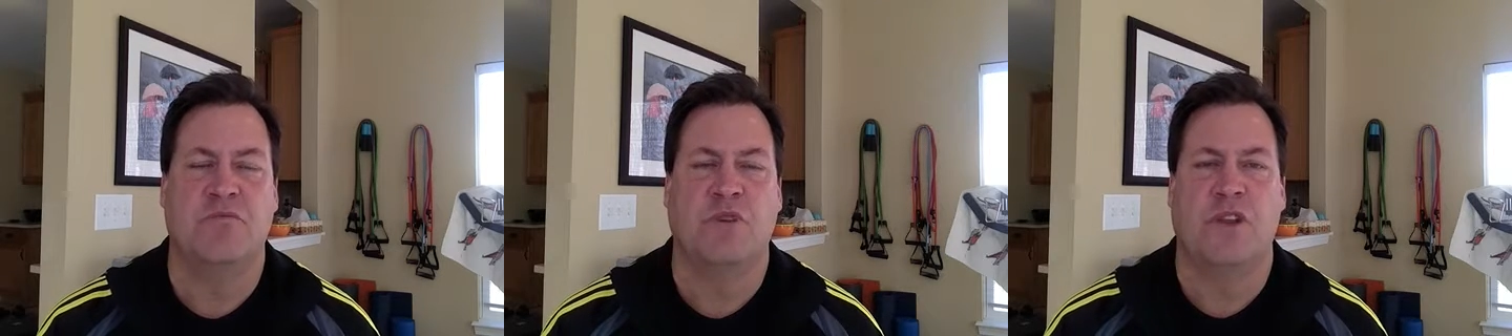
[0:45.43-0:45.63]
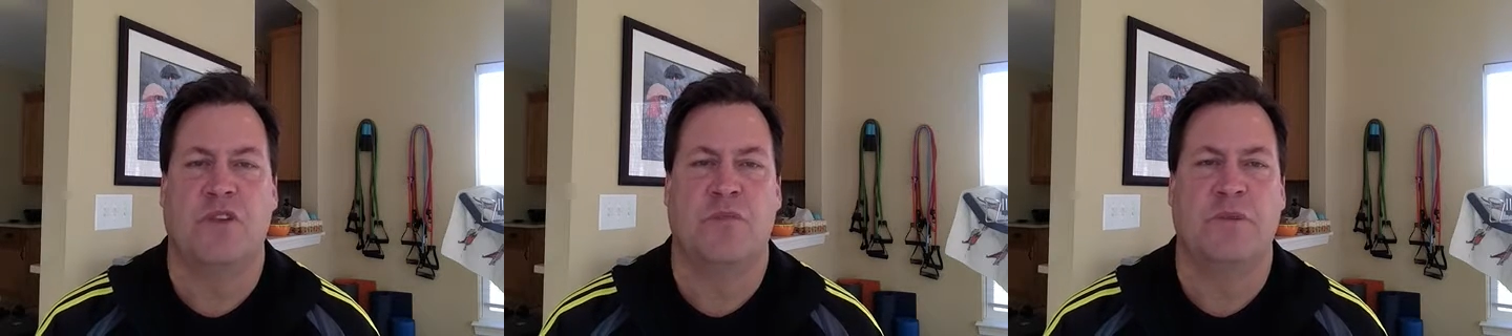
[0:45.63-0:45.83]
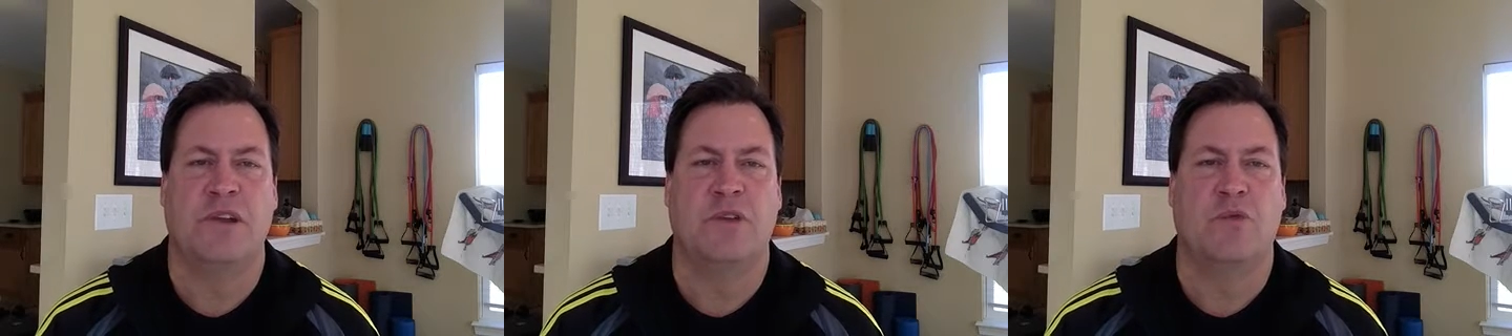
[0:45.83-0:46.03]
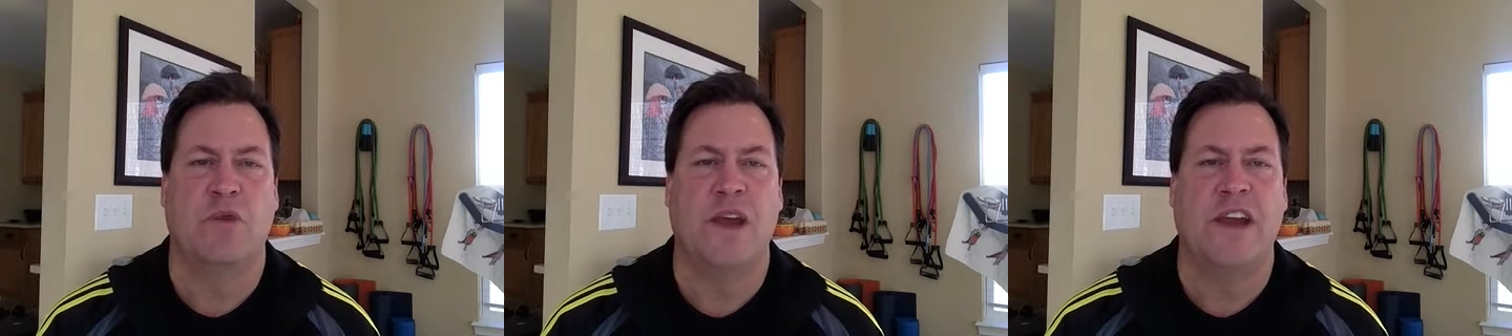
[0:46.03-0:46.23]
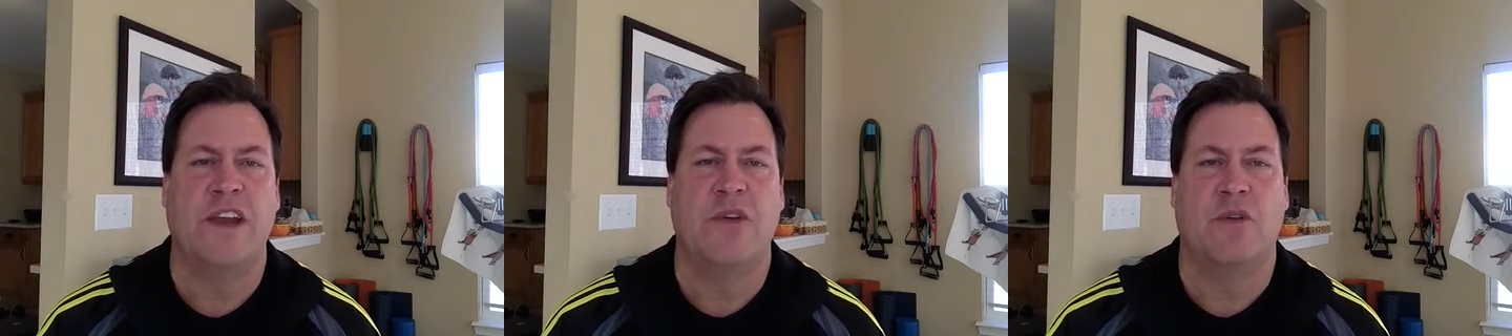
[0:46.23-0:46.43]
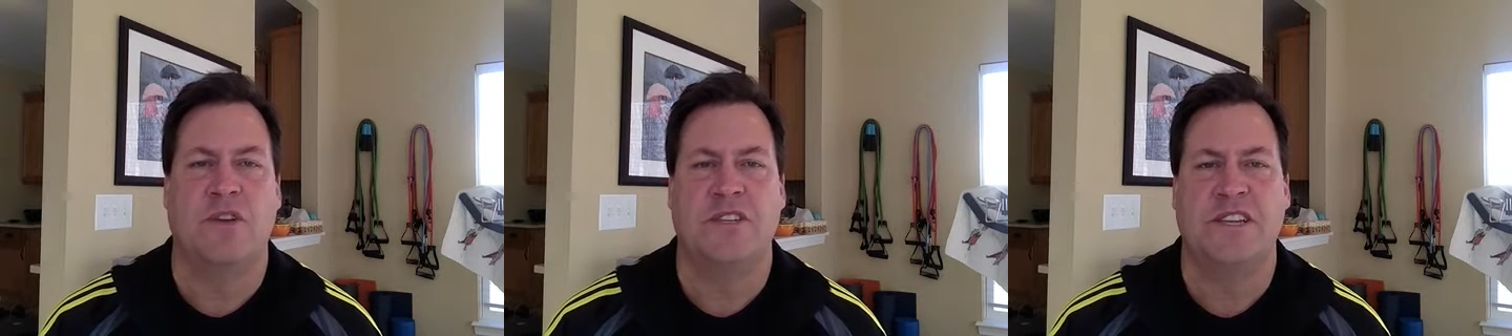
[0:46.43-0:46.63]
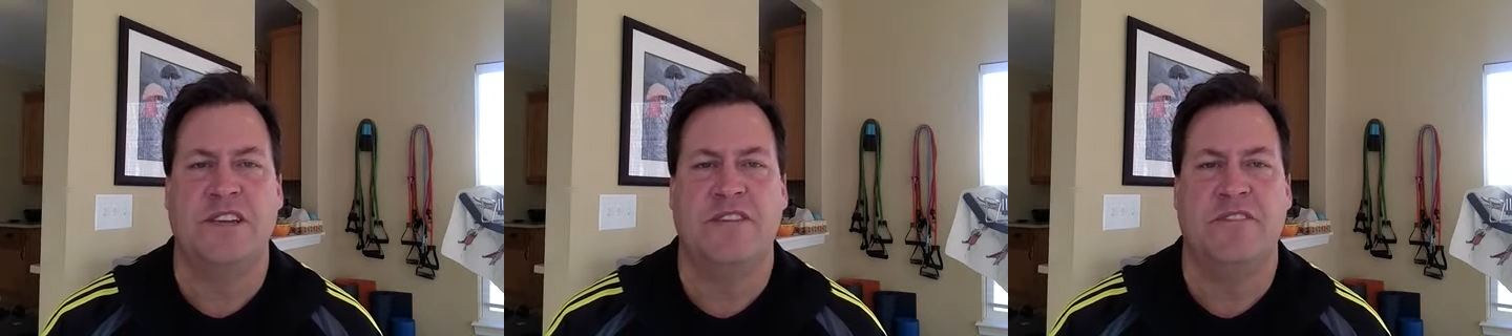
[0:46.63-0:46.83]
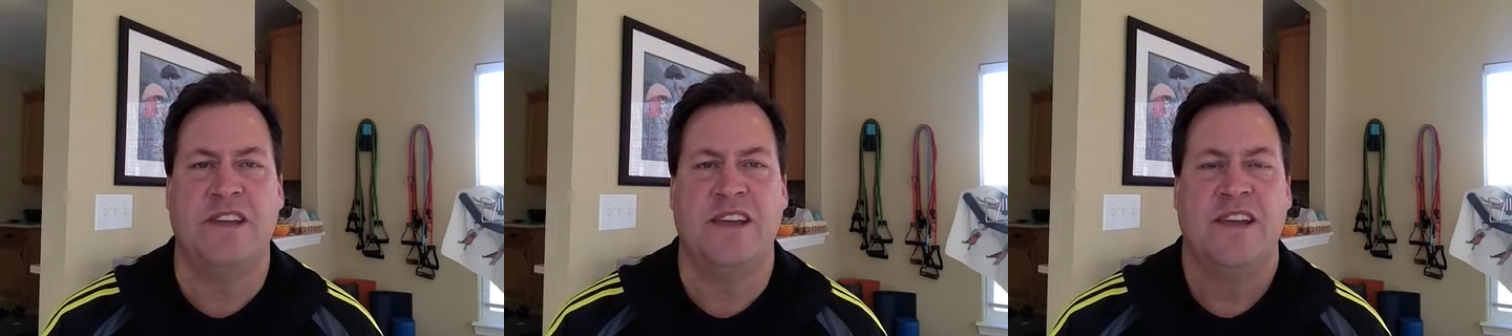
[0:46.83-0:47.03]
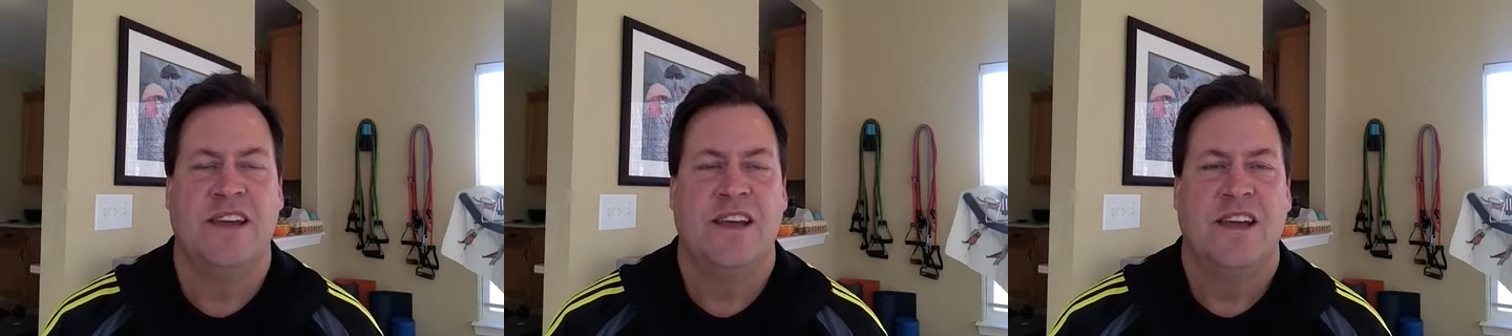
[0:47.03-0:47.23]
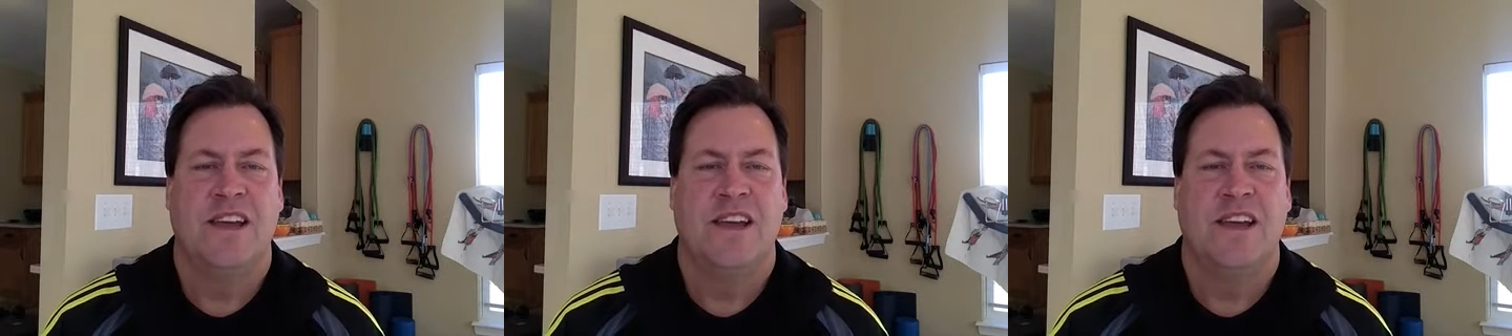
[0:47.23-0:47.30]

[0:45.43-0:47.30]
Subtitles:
whether it be a radio or TV,